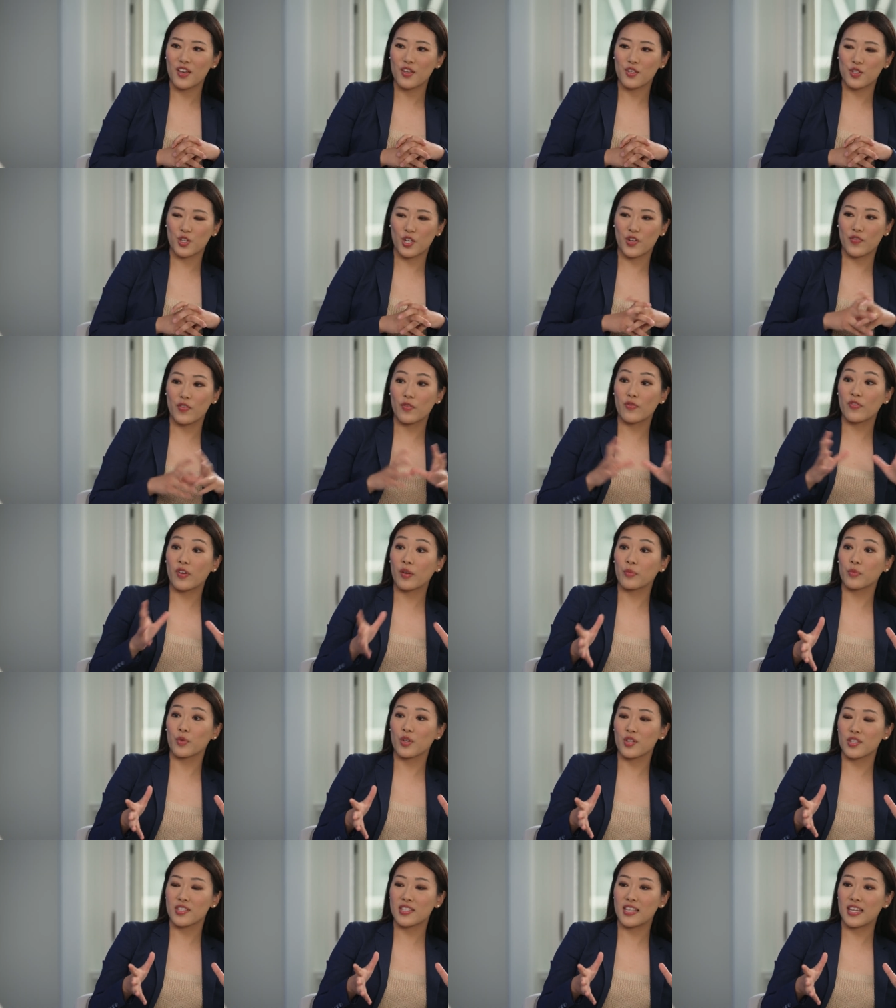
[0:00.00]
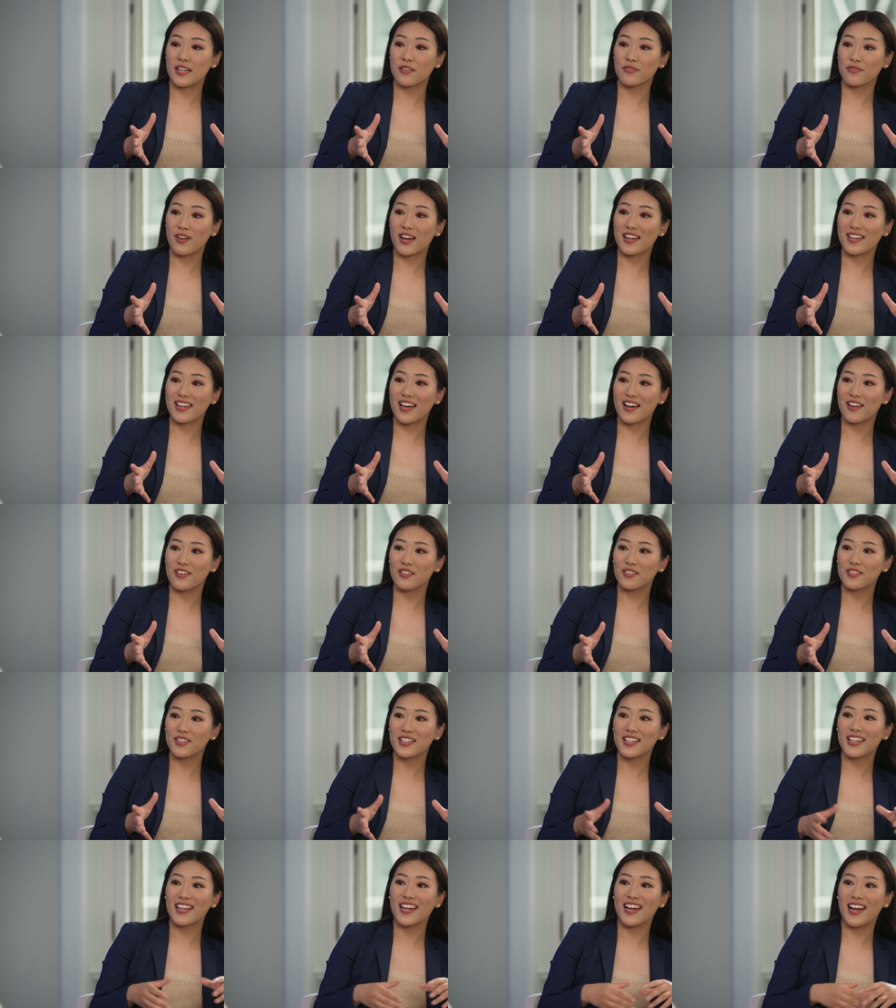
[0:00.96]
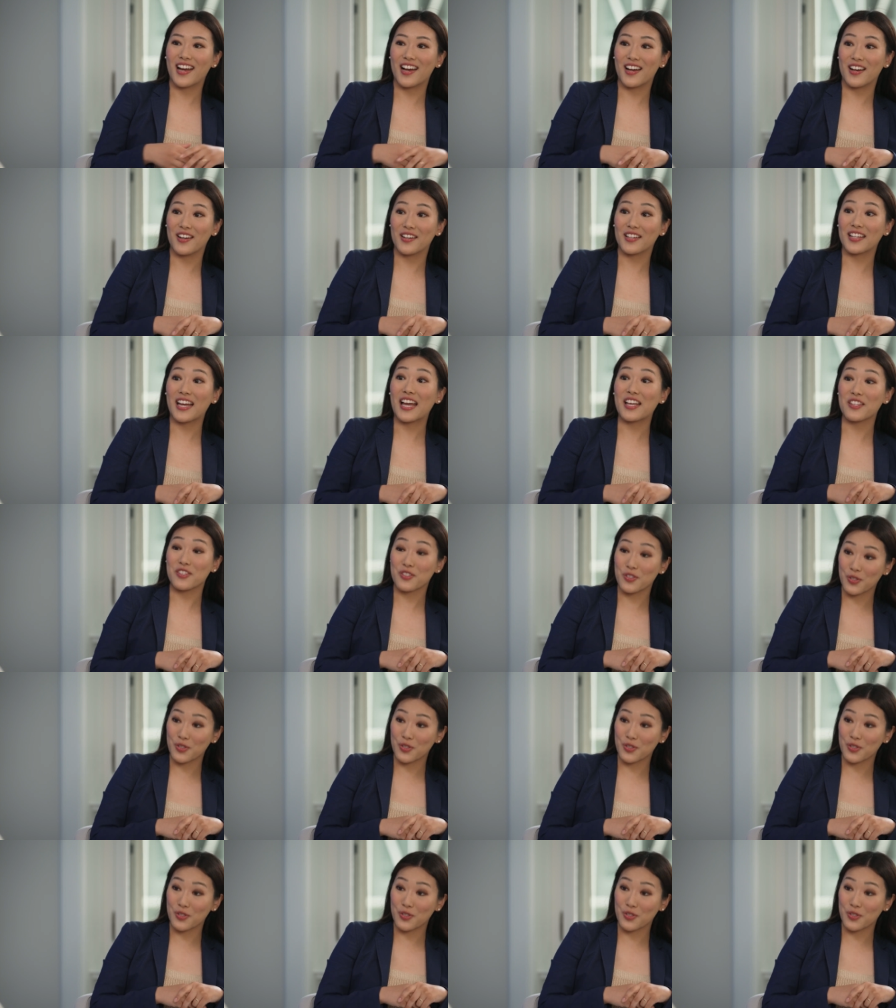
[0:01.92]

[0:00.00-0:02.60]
So you have a front row seat right now uh, at